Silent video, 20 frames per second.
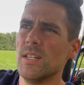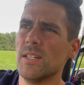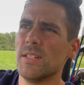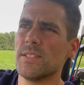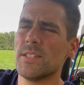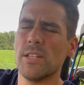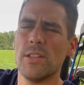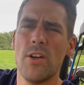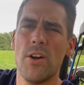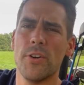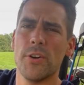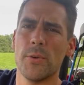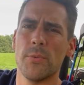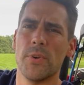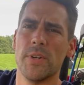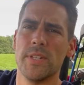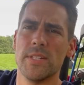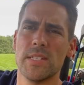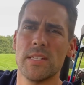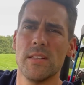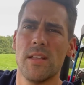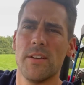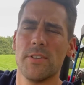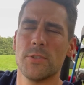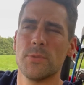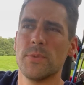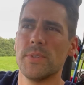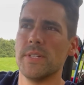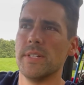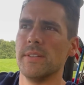it's a longer one. It's the
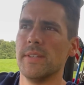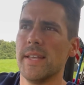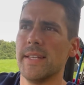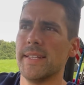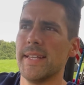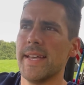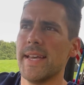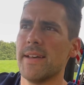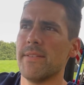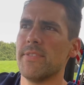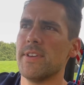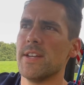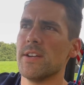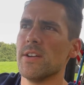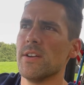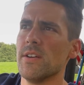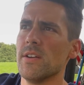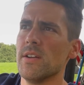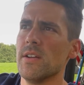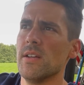longest one that they have here.